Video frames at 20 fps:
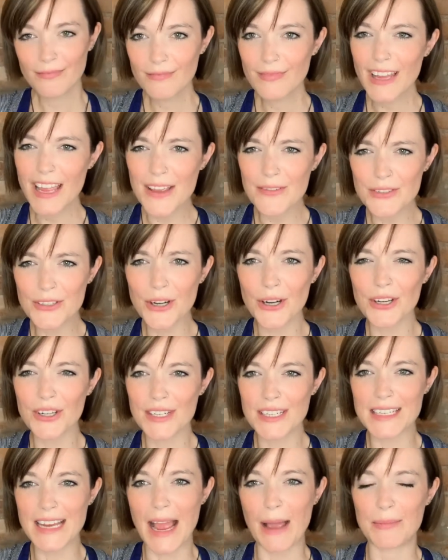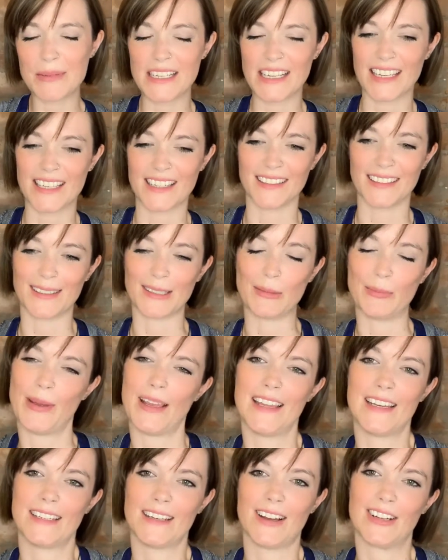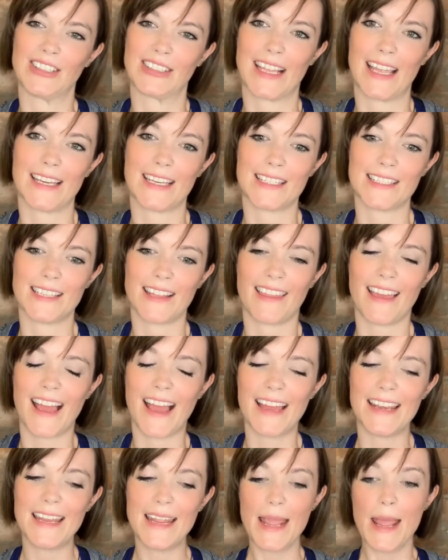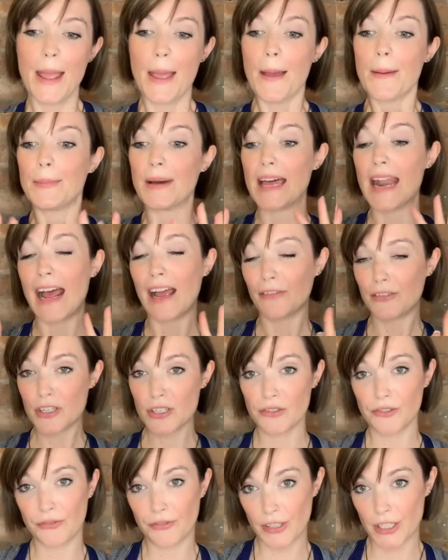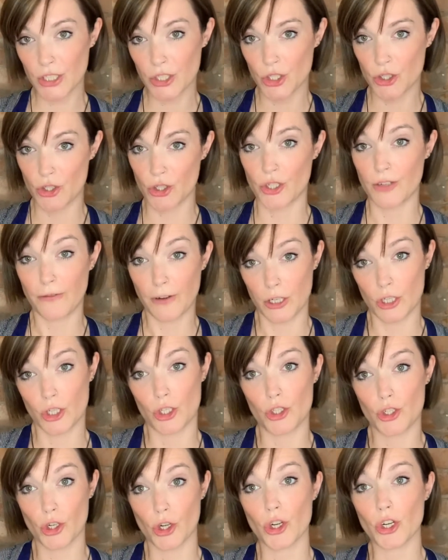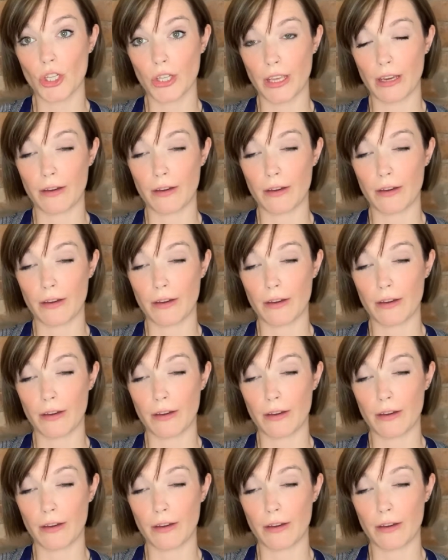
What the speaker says: I've started adapting it a little bit, and I'll get into that. But after you've finished journaling